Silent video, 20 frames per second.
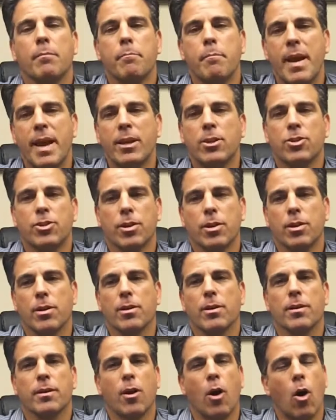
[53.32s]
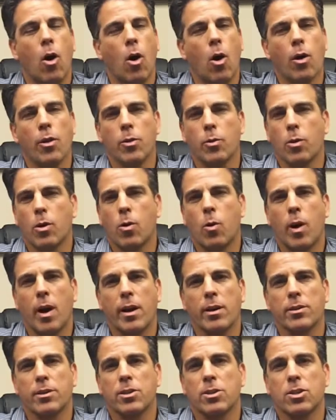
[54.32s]
make sure all the
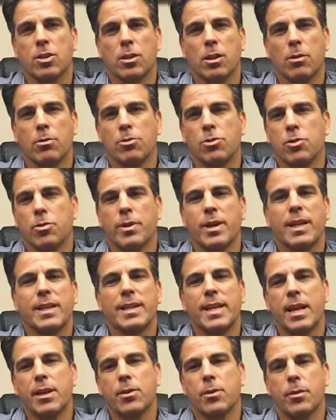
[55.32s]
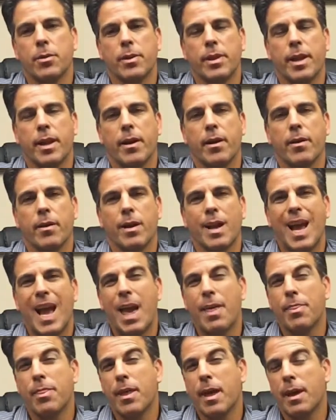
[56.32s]
required disclosure and addenda are there,
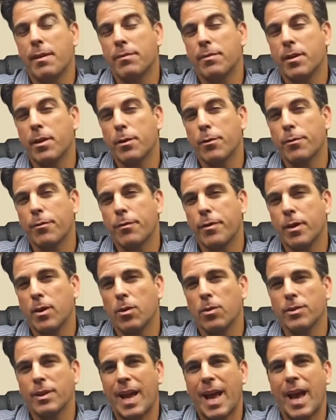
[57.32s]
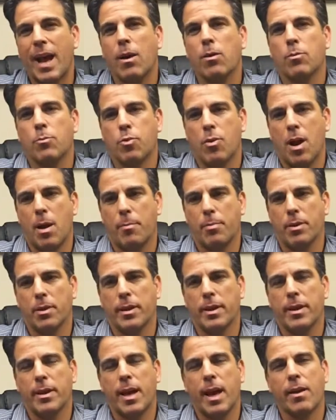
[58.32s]
and that they're filled out
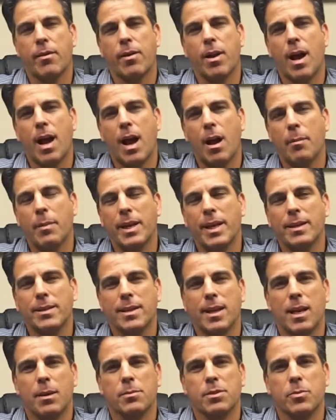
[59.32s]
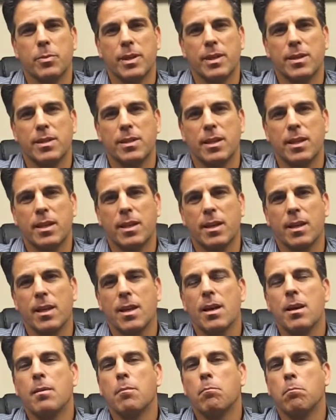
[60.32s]
properly. I don't know how many times we see
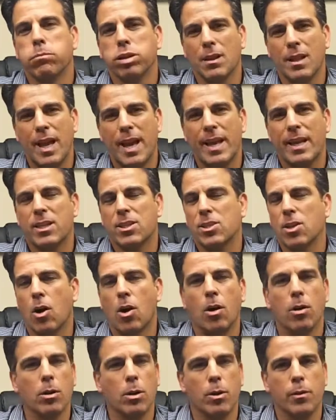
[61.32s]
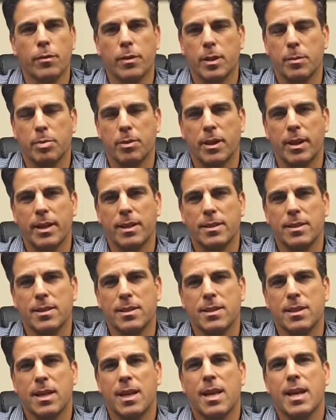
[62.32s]
blanks all over the
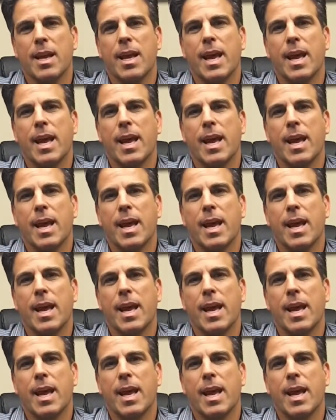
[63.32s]
place,